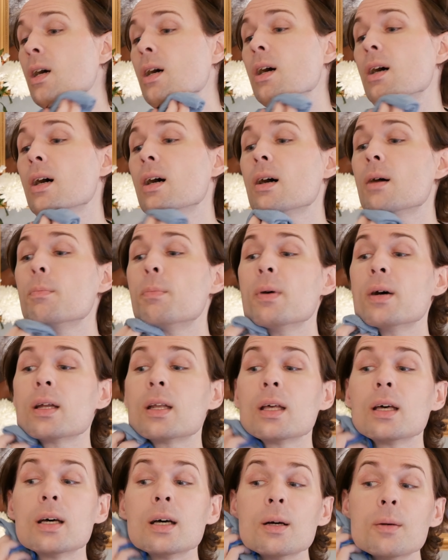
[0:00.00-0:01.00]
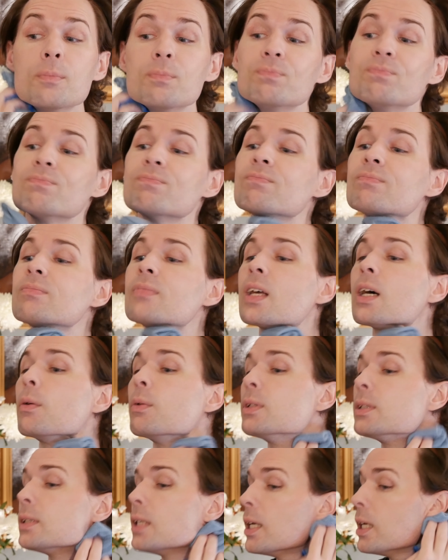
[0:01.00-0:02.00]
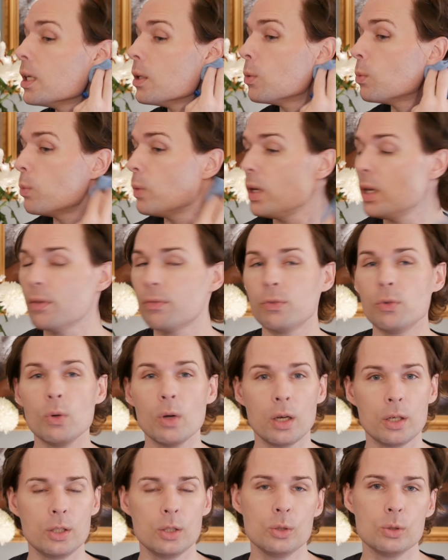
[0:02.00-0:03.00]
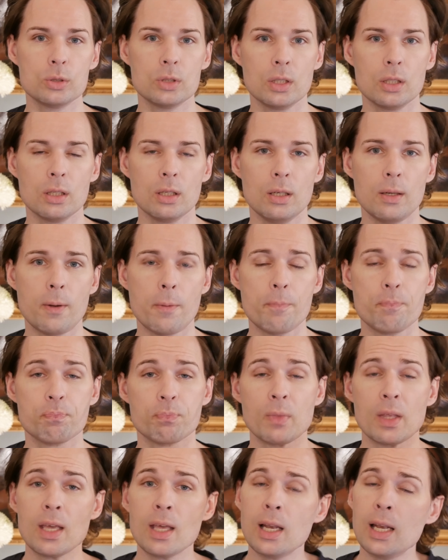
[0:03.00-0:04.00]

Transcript: But I would say if you are using